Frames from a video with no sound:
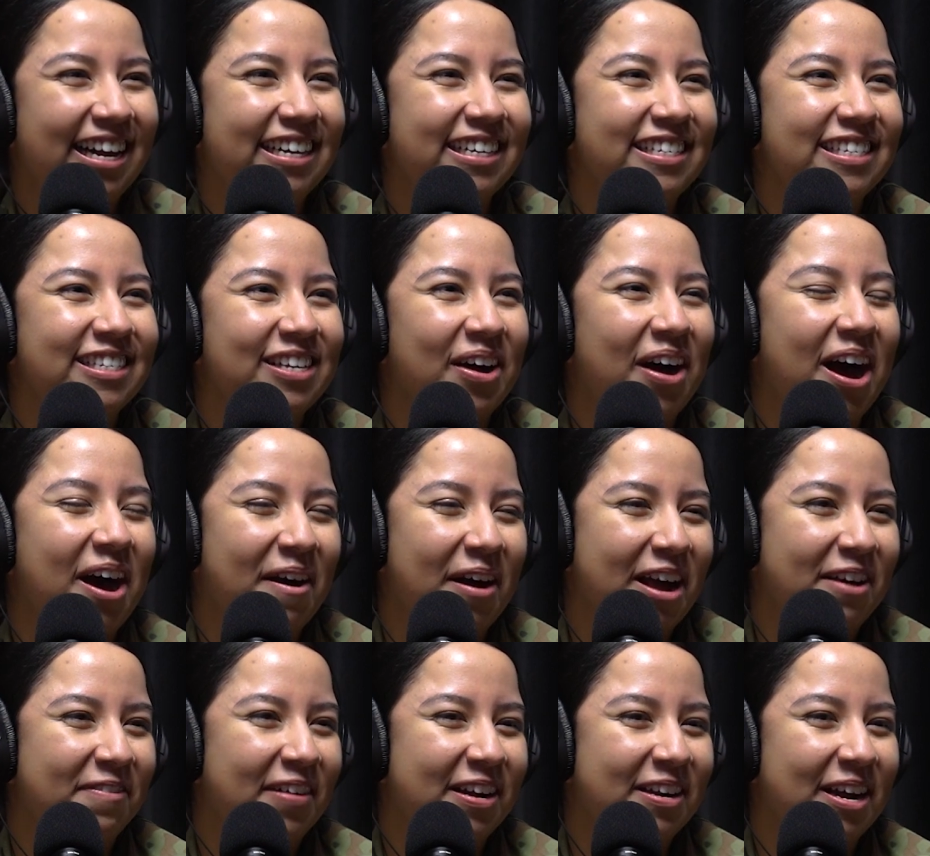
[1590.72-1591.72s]
So how
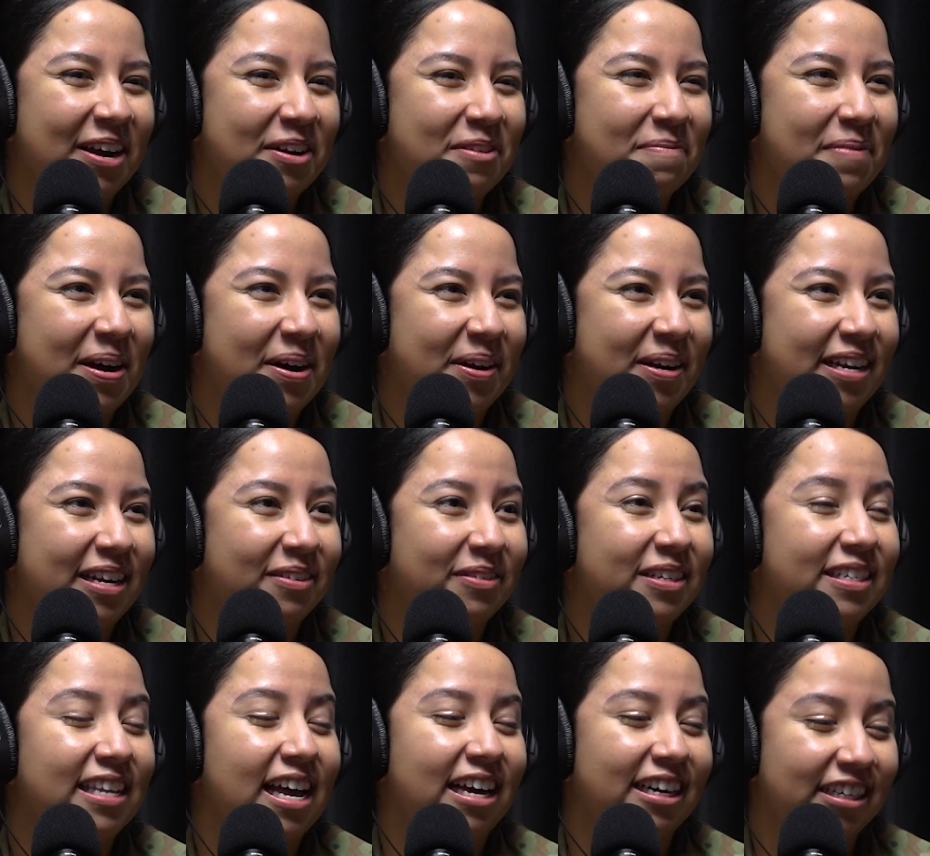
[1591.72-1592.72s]
I found out about it
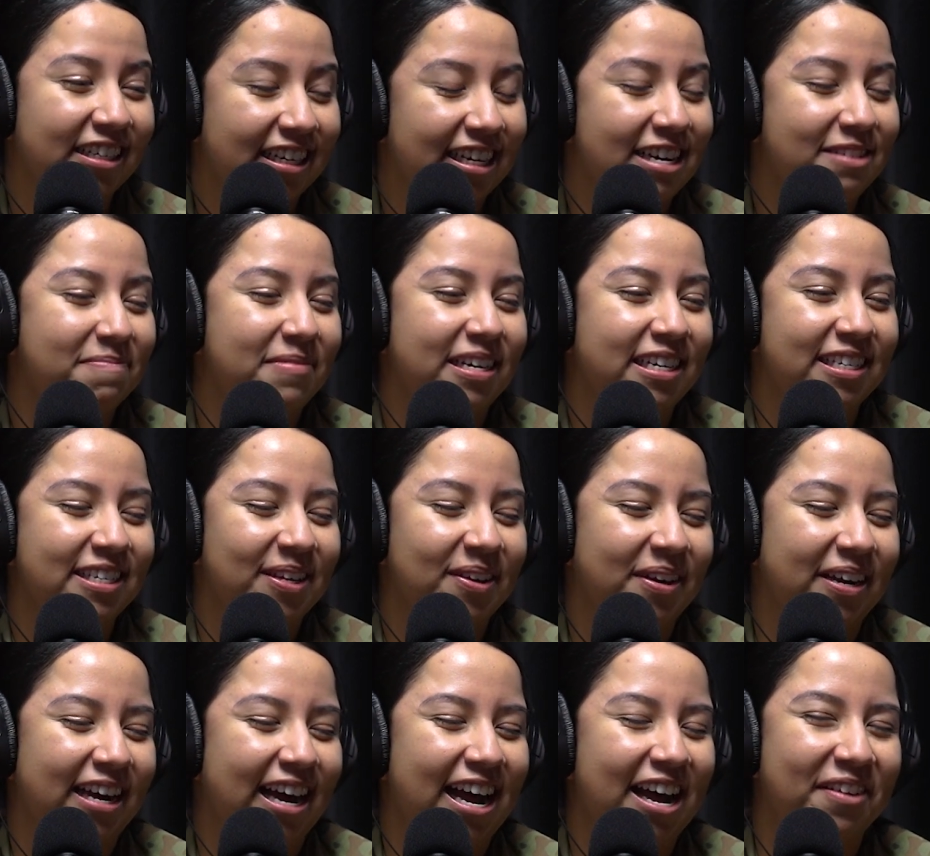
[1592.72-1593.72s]
was actually in
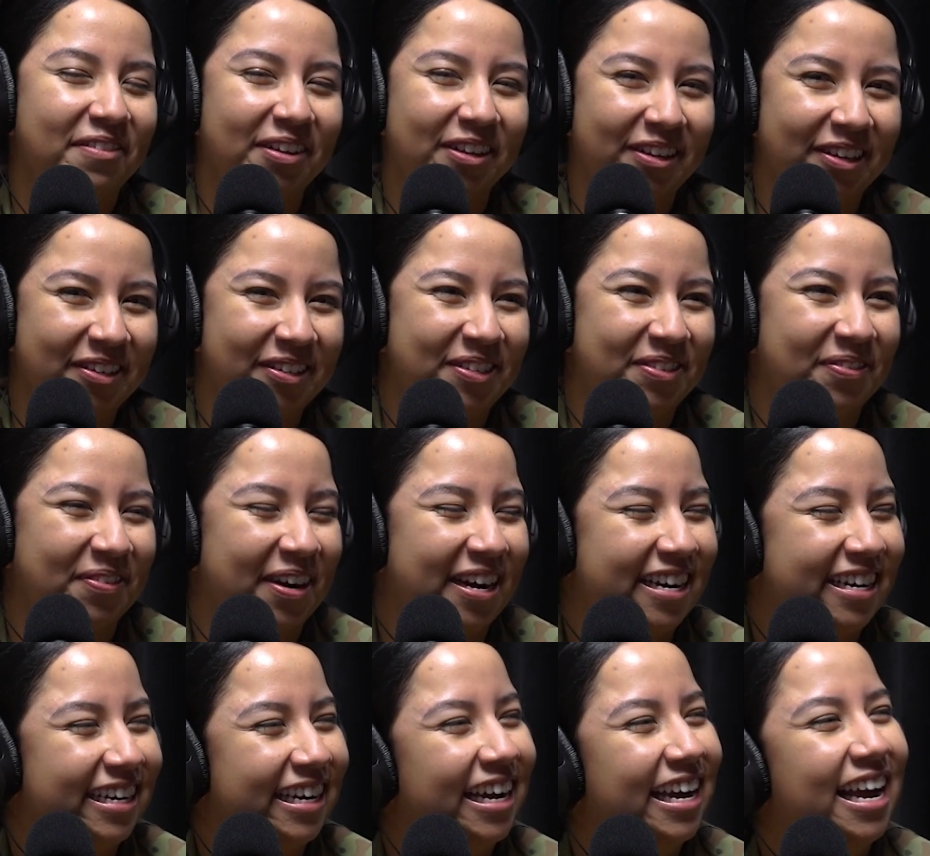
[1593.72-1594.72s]
Minnesota. I have a close
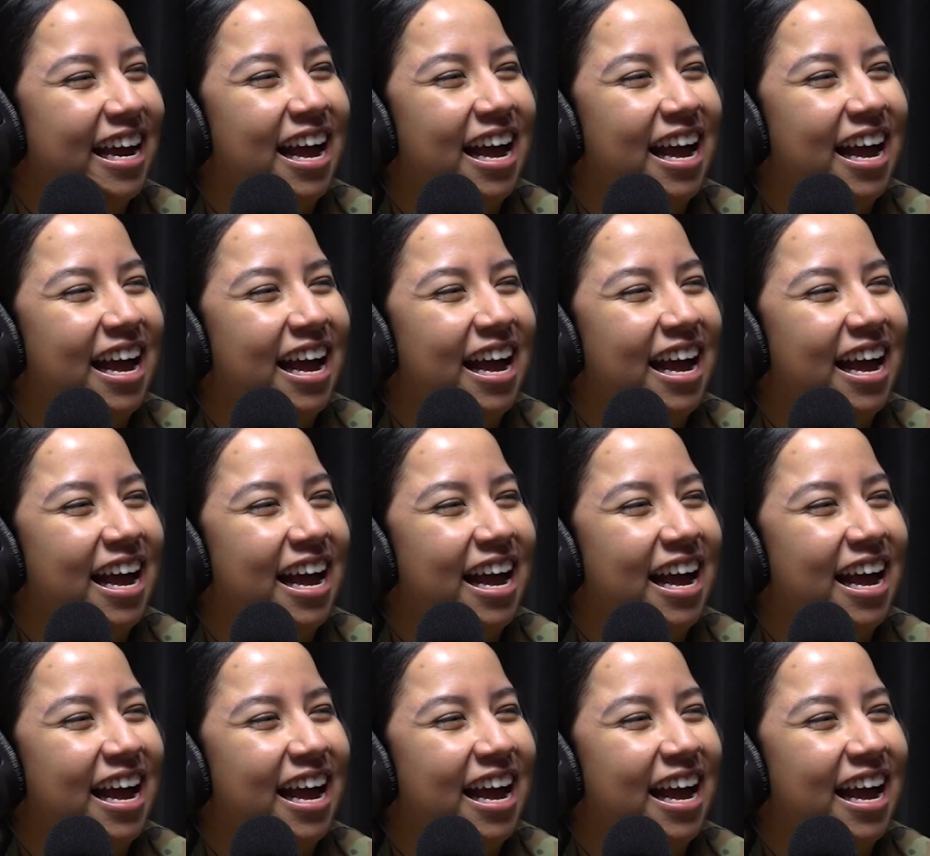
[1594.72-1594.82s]
friend